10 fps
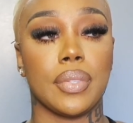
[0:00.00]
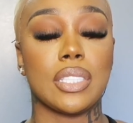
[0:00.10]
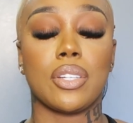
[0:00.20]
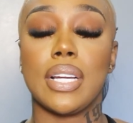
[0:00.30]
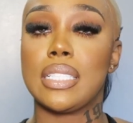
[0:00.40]

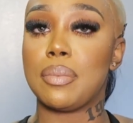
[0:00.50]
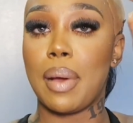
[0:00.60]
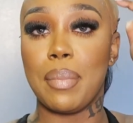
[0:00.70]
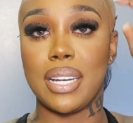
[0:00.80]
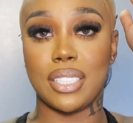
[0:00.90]
It's crazy.
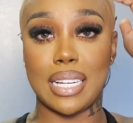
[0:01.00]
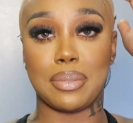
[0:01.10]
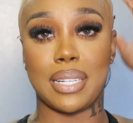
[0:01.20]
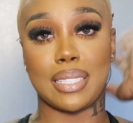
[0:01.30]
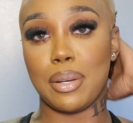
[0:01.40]
My manager asked
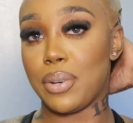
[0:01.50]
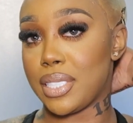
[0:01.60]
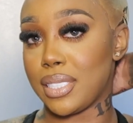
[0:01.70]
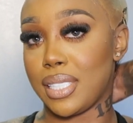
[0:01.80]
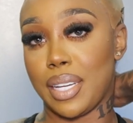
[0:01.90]
me that same
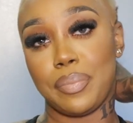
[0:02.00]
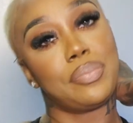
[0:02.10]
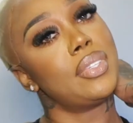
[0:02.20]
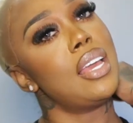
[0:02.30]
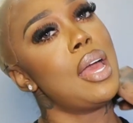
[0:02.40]
question today.
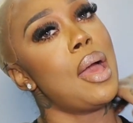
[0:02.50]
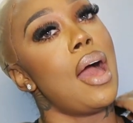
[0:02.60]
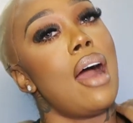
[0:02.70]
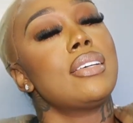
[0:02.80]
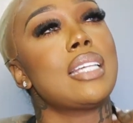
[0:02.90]

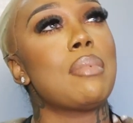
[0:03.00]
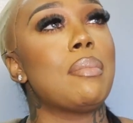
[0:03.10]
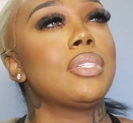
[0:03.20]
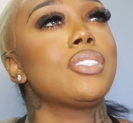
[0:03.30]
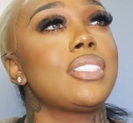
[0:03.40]
Yeah. I'll say my
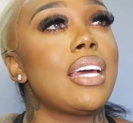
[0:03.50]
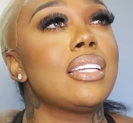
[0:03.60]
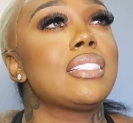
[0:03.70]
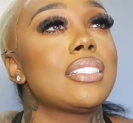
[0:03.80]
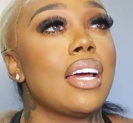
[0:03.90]
mental
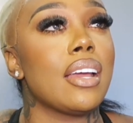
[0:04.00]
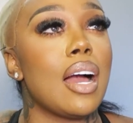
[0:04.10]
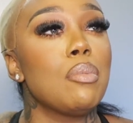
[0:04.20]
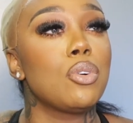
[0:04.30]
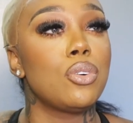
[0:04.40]
status is like,
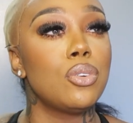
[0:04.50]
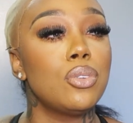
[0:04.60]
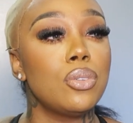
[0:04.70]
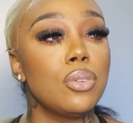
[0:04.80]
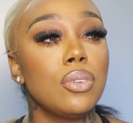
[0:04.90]
I'm
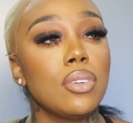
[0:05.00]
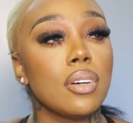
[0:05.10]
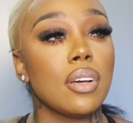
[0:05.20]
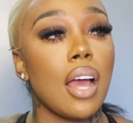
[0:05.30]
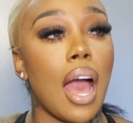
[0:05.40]
cool.
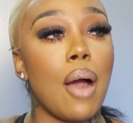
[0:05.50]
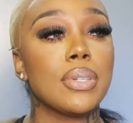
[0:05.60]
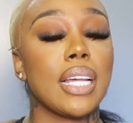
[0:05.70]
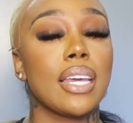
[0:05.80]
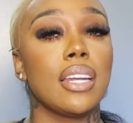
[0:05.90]
I
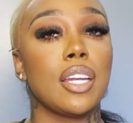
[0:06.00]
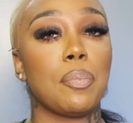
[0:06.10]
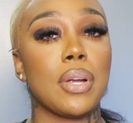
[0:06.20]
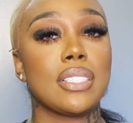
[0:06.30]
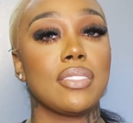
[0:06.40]
was like in a
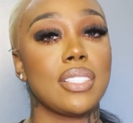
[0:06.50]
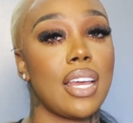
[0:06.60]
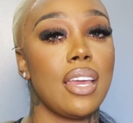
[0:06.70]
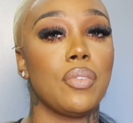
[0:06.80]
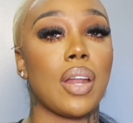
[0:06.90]
depressive
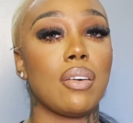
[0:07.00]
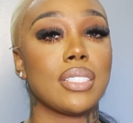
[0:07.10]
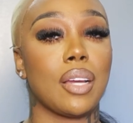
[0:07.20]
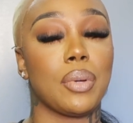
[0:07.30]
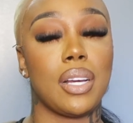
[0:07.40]
state when I was
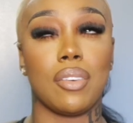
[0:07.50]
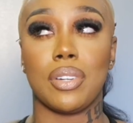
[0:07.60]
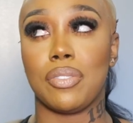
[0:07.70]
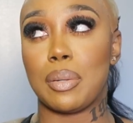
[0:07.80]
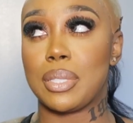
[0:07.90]
like
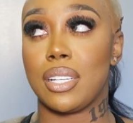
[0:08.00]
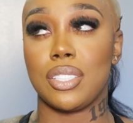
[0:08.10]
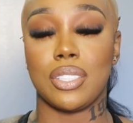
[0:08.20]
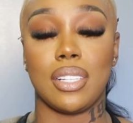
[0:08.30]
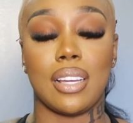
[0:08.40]
recovering from
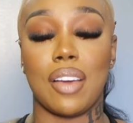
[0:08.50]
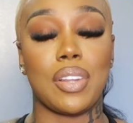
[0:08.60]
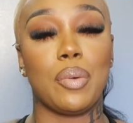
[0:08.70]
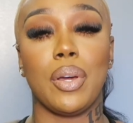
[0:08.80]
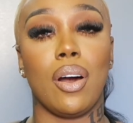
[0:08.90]
surgery. I feel
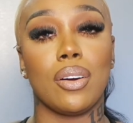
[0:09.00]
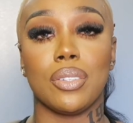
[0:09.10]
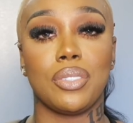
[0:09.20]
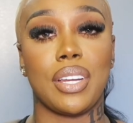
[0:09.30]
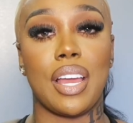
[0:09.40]
like we all
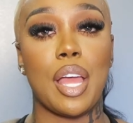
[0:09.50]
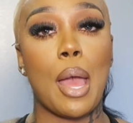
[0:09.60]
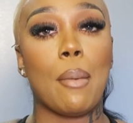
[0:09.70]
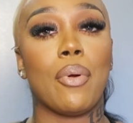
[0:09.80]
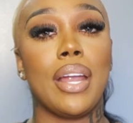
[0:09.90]
go through that.
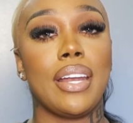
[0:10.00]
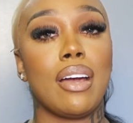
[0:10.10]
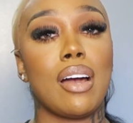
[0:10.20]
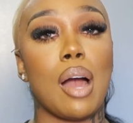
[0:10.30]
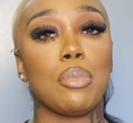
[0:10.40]
But right
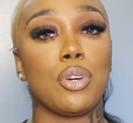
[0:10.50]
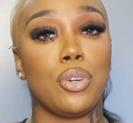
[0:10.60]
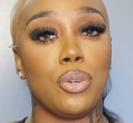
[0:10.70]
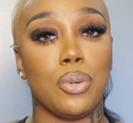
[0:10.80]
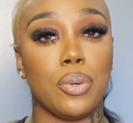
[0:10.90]
now, I'm
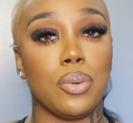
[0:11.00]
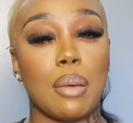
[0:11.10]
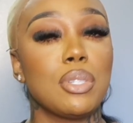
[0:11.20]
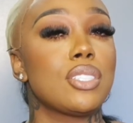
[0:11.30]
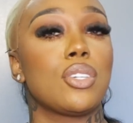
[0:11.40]
cool.
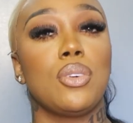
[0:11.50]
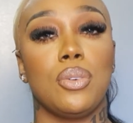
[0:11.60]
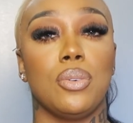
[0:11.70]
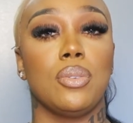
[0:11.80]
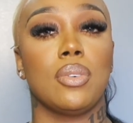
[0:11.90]
I'm just
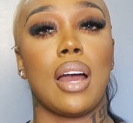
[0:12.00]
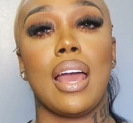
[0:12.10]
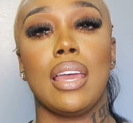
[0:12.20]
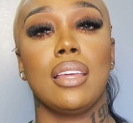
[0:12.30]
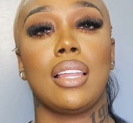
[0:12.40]
cool.
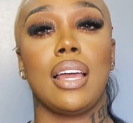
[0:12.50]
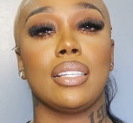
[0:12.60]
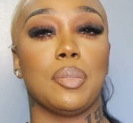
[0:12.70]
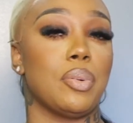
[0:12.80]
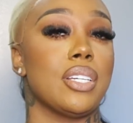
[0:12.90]
I ain't
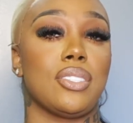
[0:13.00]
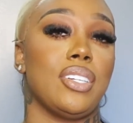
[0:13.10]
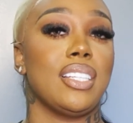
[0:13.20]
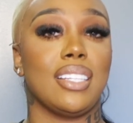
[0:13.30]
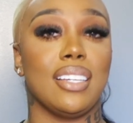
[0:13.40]
like depressed or
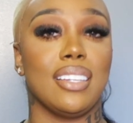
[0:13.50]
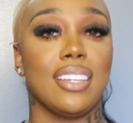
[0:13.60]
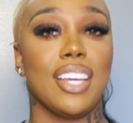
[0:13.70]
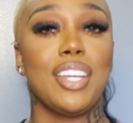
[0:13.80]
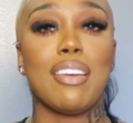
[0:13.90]

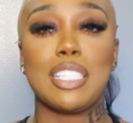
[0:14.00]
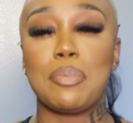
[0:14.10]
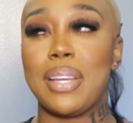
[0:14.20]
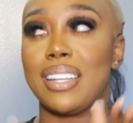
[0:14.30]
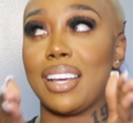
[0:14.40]
anything. You're
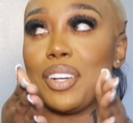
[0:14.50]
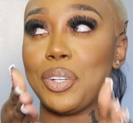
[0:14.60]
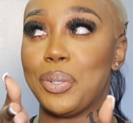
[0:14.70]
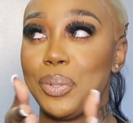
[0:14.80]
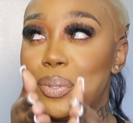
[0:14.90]
just being like a
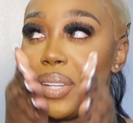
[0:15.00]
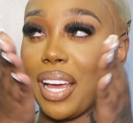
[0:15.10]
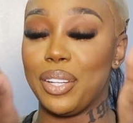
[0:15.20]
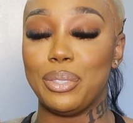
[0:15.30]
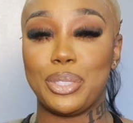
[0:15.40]
cool,
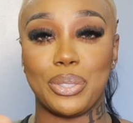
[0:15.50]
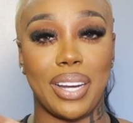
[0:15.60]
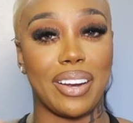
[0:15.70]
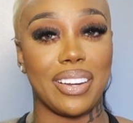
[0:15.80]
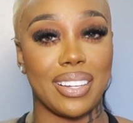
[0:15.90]
like neutral
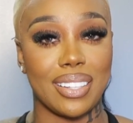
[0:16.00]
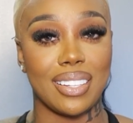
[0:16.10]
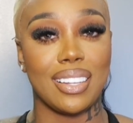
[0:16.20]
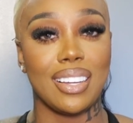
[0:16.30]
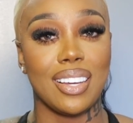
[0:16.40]
area.
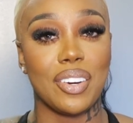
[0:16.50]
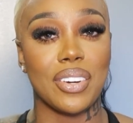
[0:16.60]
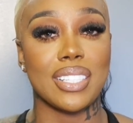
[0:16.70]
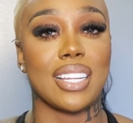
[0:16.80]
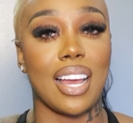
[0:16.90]

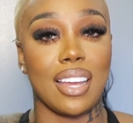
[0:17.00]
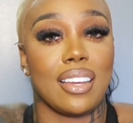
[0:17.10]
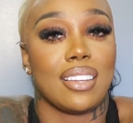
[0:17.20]
Where it's like,